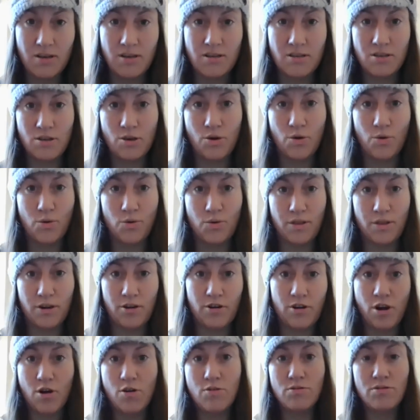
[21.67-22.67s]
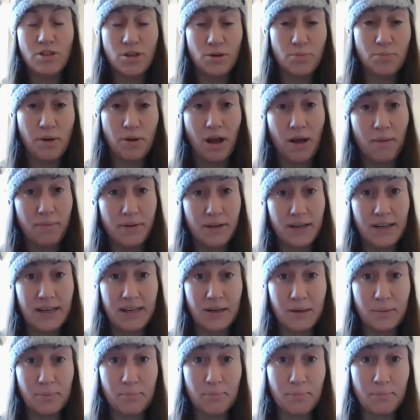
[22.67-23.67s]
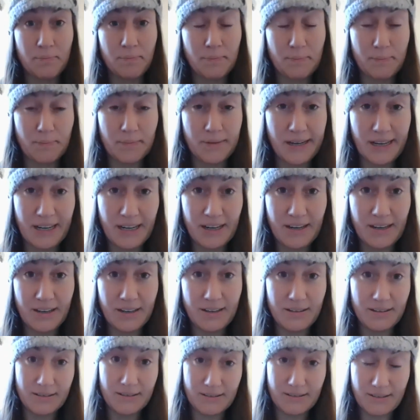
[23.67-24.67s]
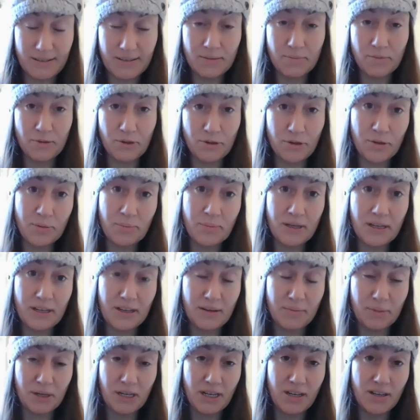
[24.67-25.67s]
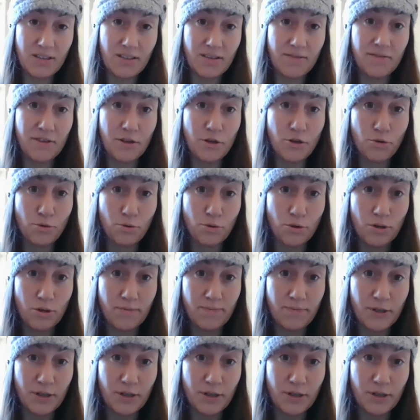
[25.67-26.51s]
So their coats are probably going to need some grooming because of the doodle.